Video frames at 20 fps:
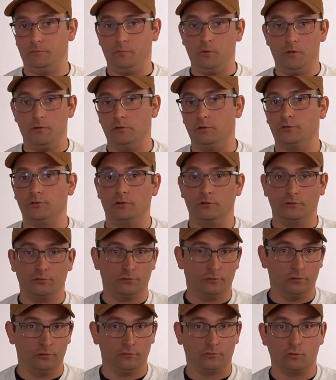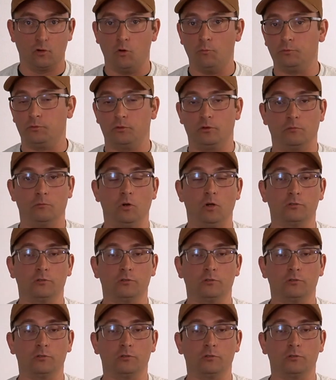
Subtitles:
whether it's our oscilloscopes or our